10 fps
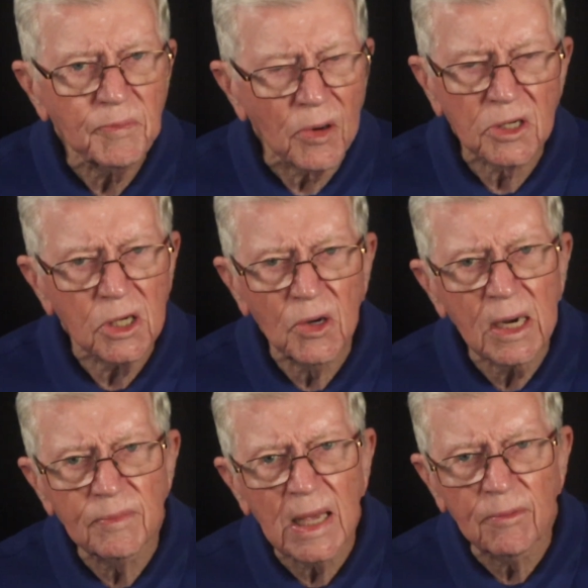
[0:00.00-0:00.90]
persecuted
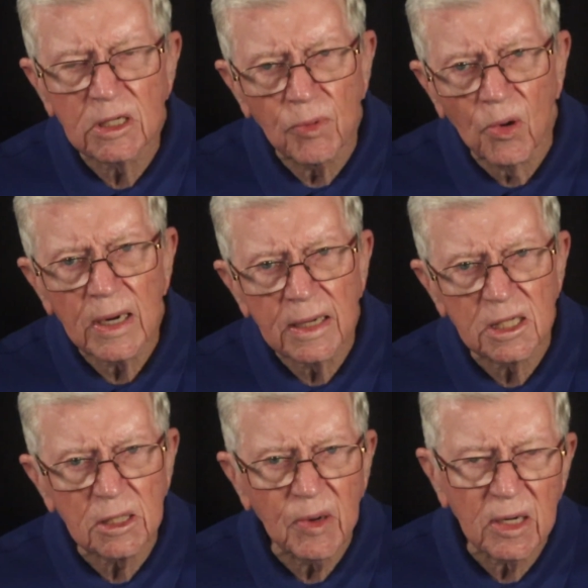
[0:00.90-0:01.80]
him that was born after the
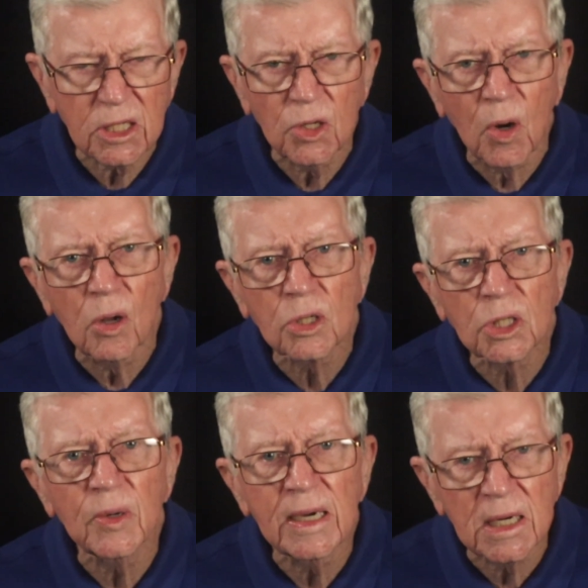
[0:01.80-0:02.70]
Spirit, so
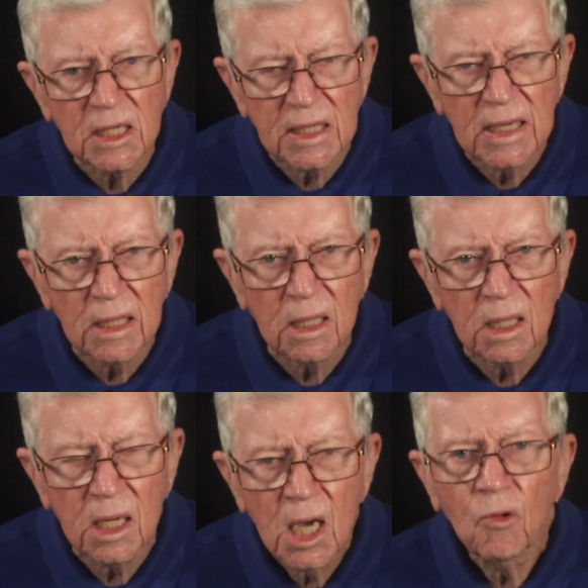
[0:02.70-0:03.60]
also it is
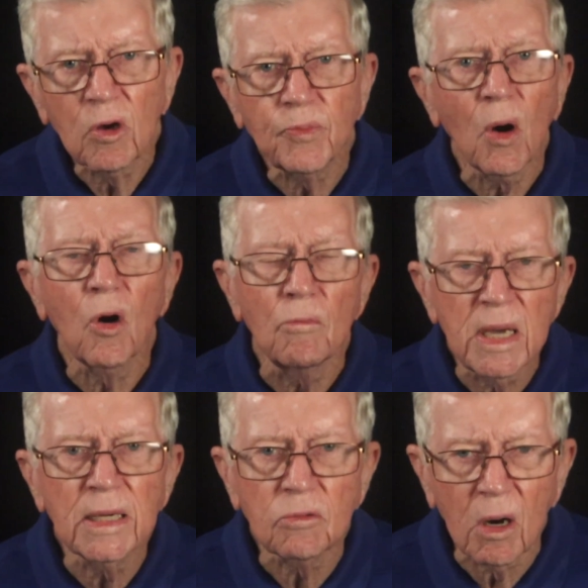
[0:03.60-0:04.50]
now. What Paul
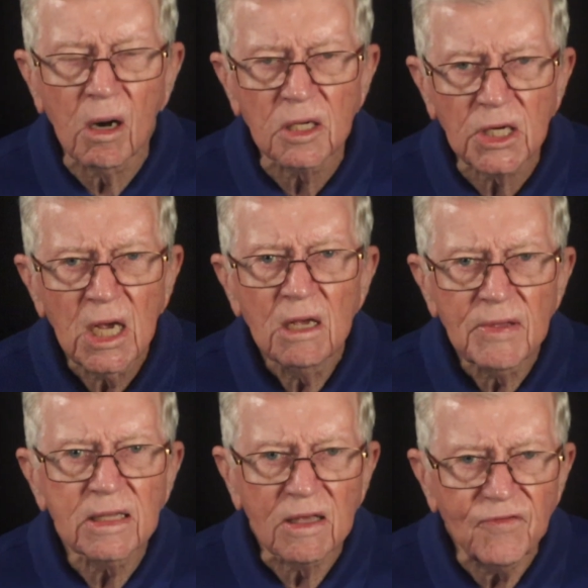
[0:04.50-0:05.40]
meant was
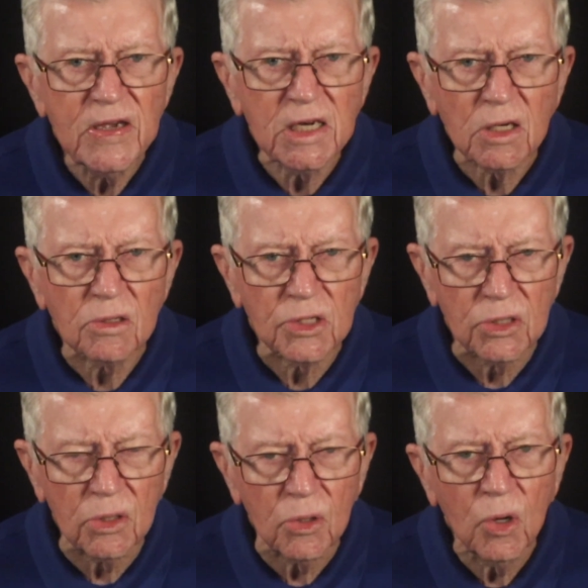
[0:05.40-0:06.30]
that the physical
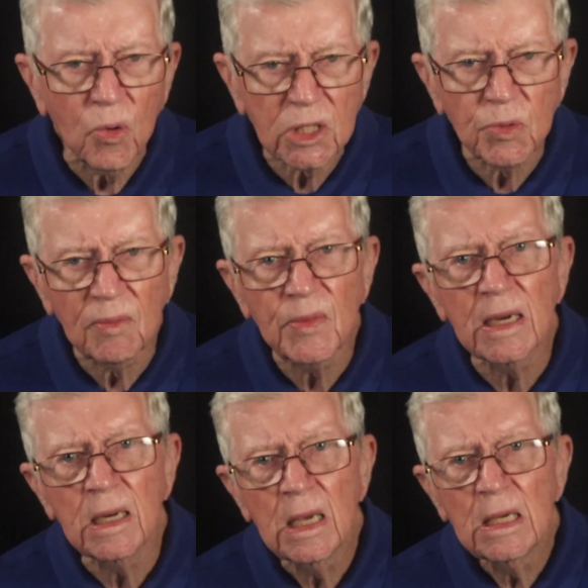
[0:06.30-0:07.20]
Jew was one
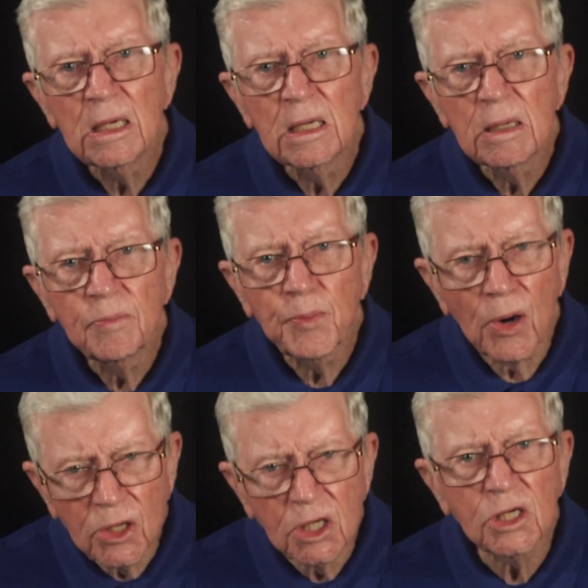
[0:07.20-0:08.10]
that
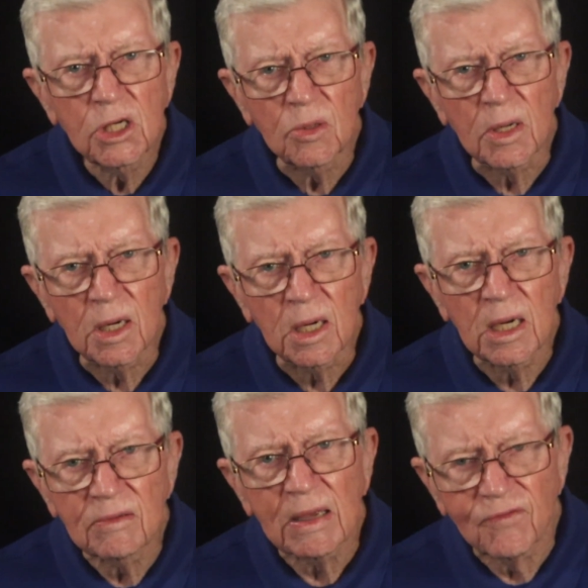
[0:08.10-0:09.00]
persecuted
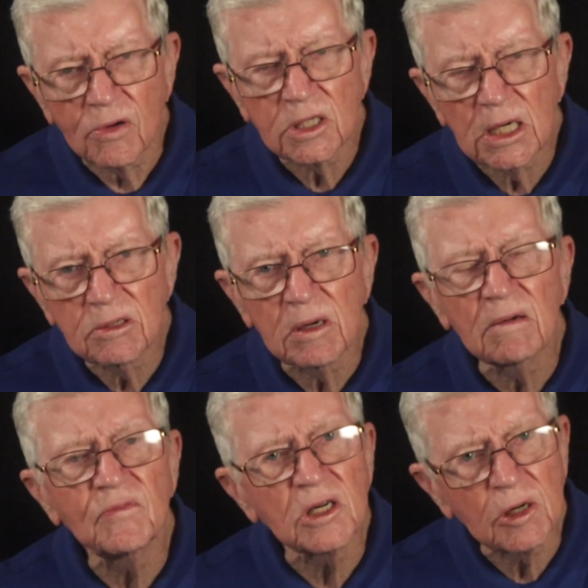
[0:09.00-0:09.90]
in that first century
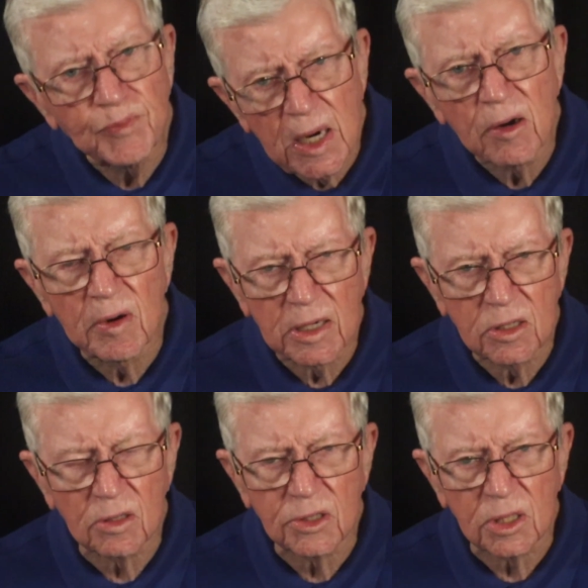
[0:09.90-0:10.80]
the
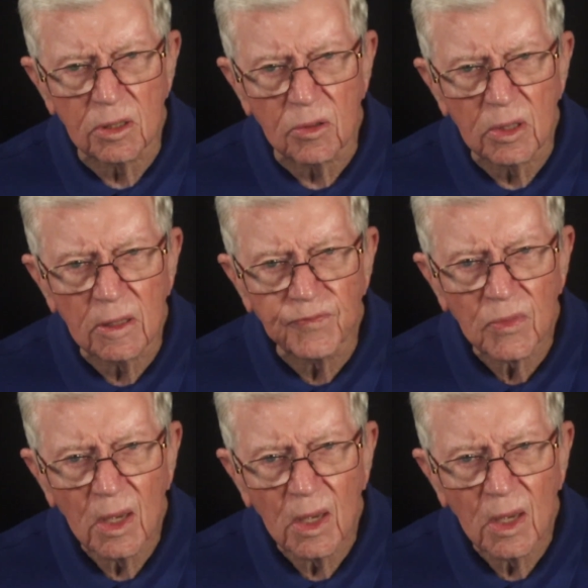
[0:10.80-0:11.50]
spiritual Jew.